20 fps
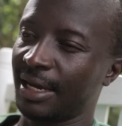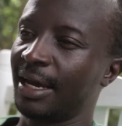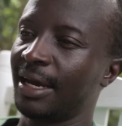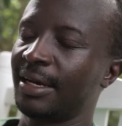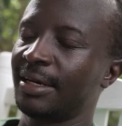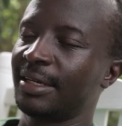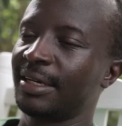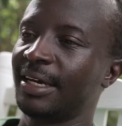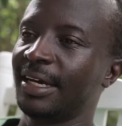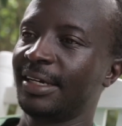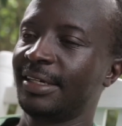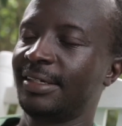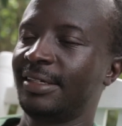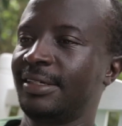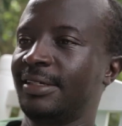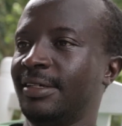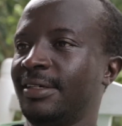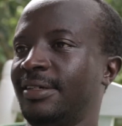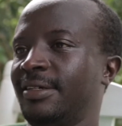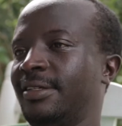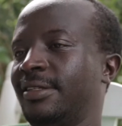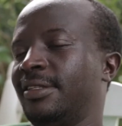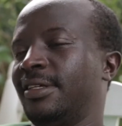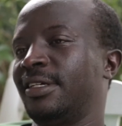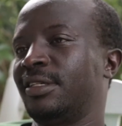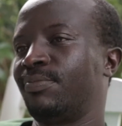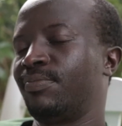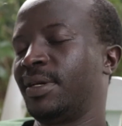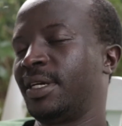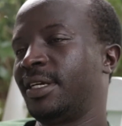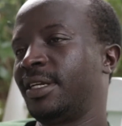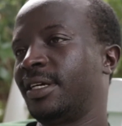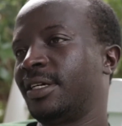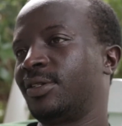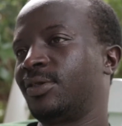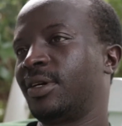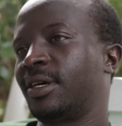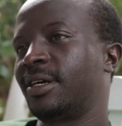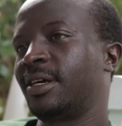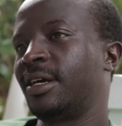and get this big
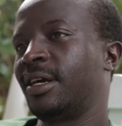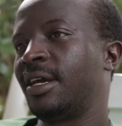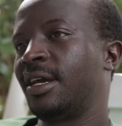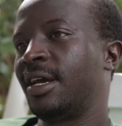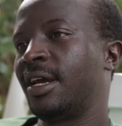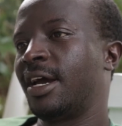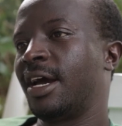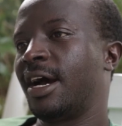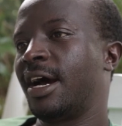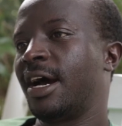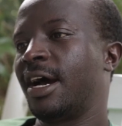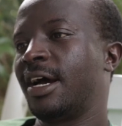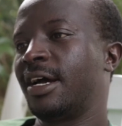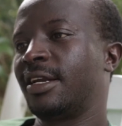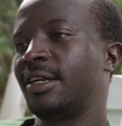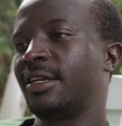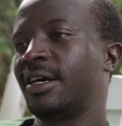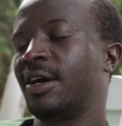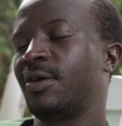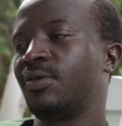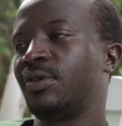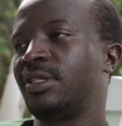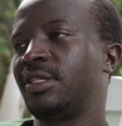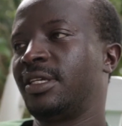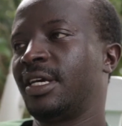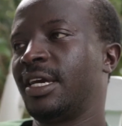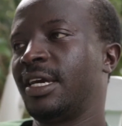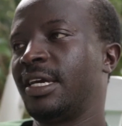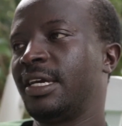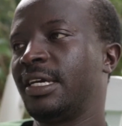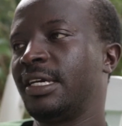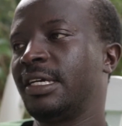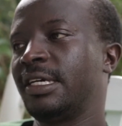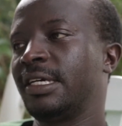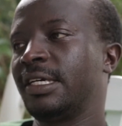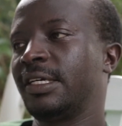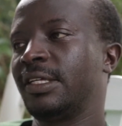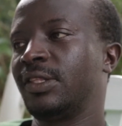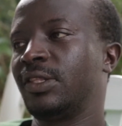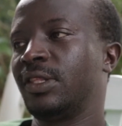network. And I would say
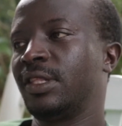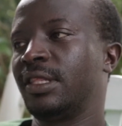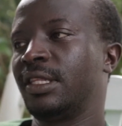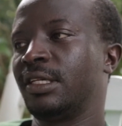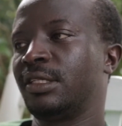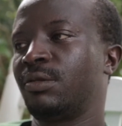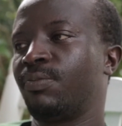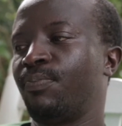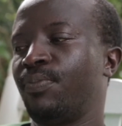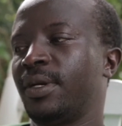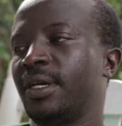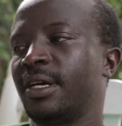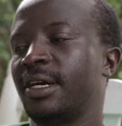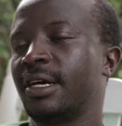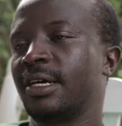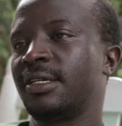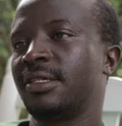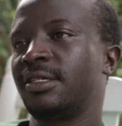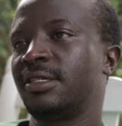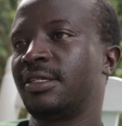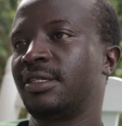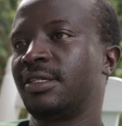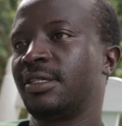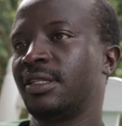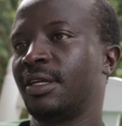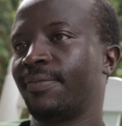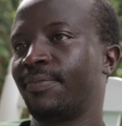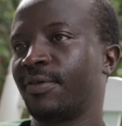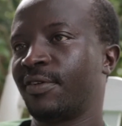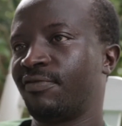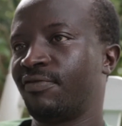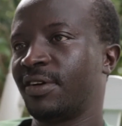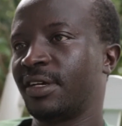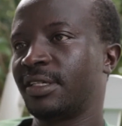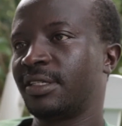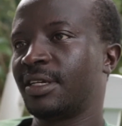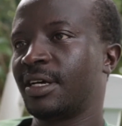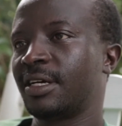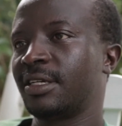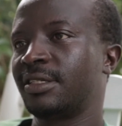the speakers, the
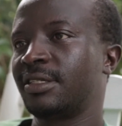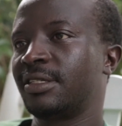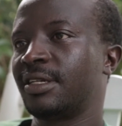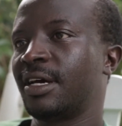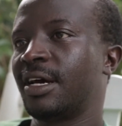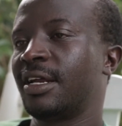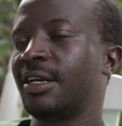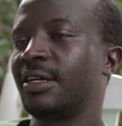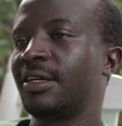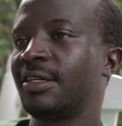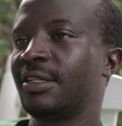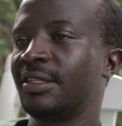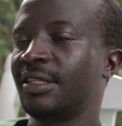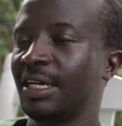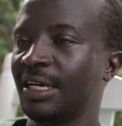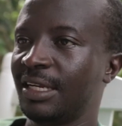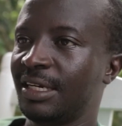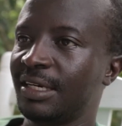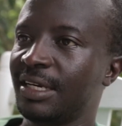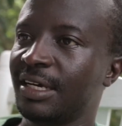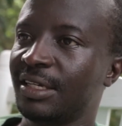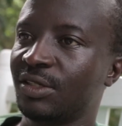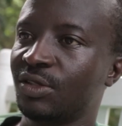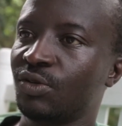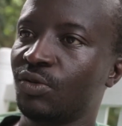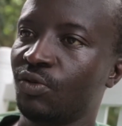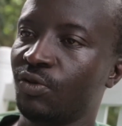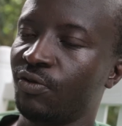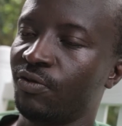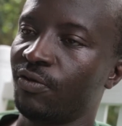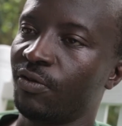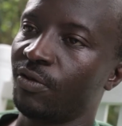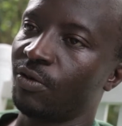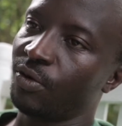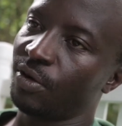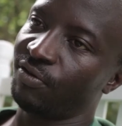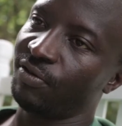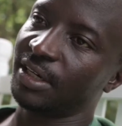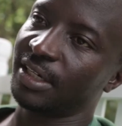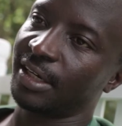professors, and the leaders who
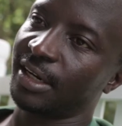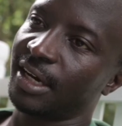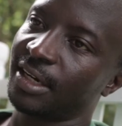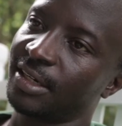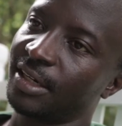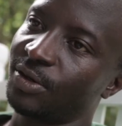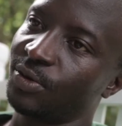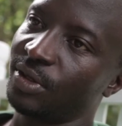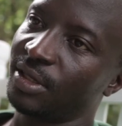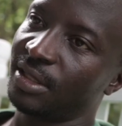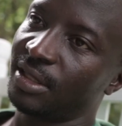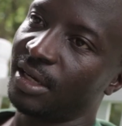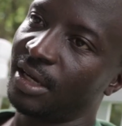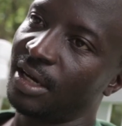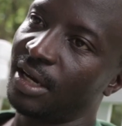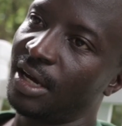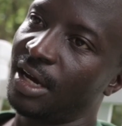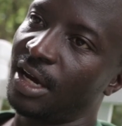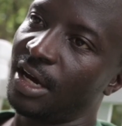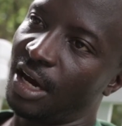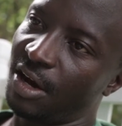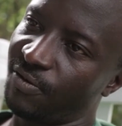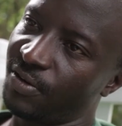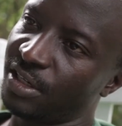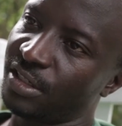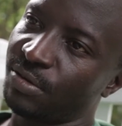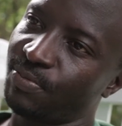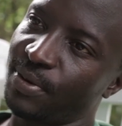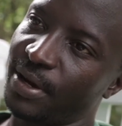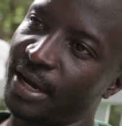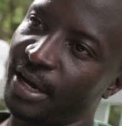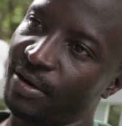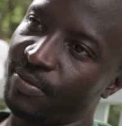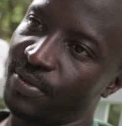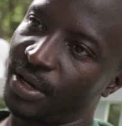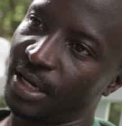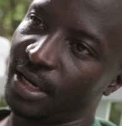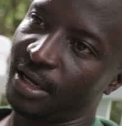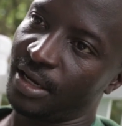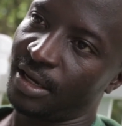we've interacted with have inspired
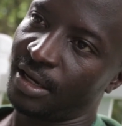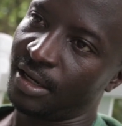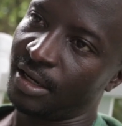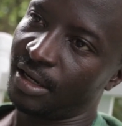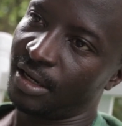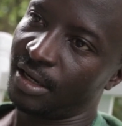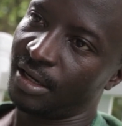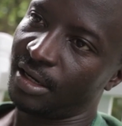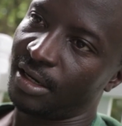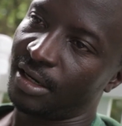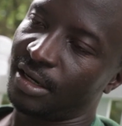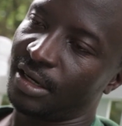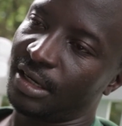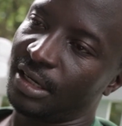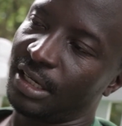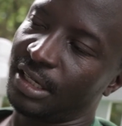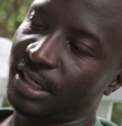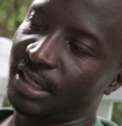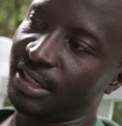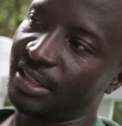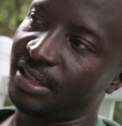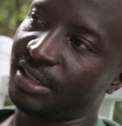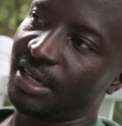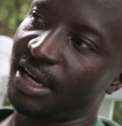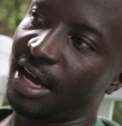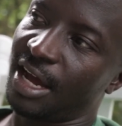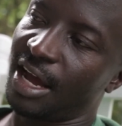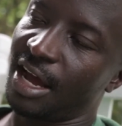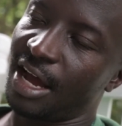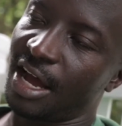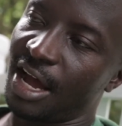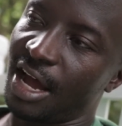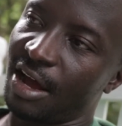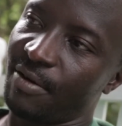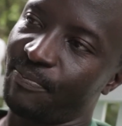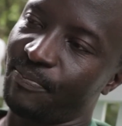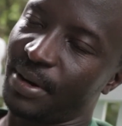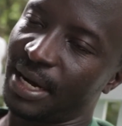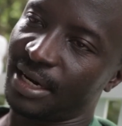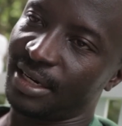me. It is a
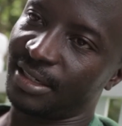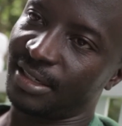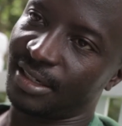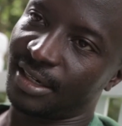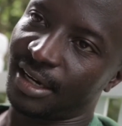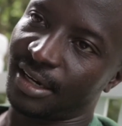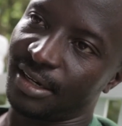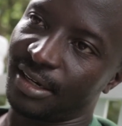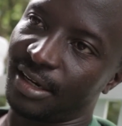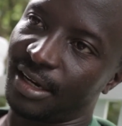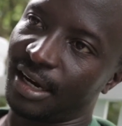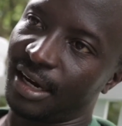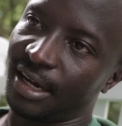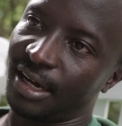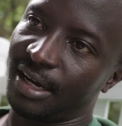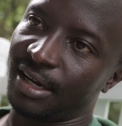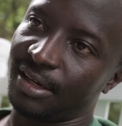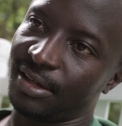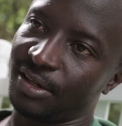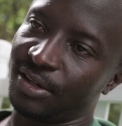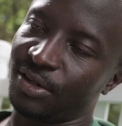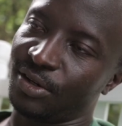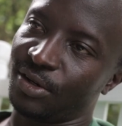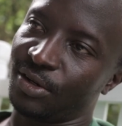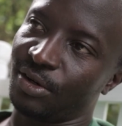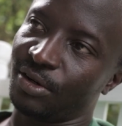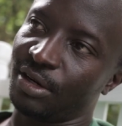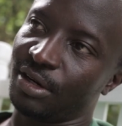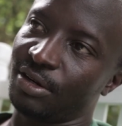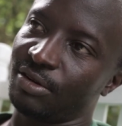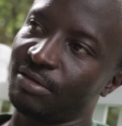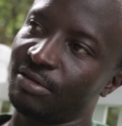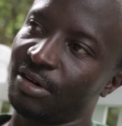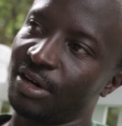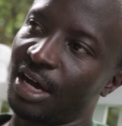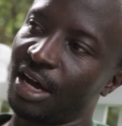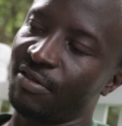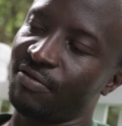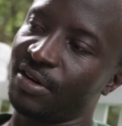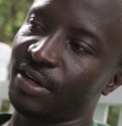packed curricula, you know,
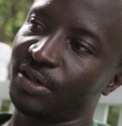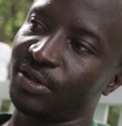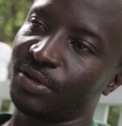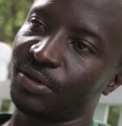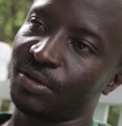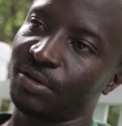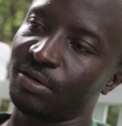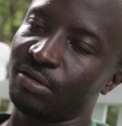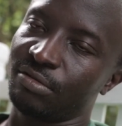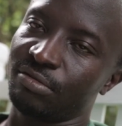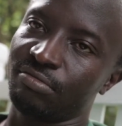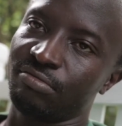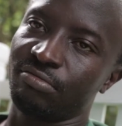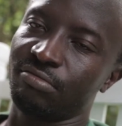having to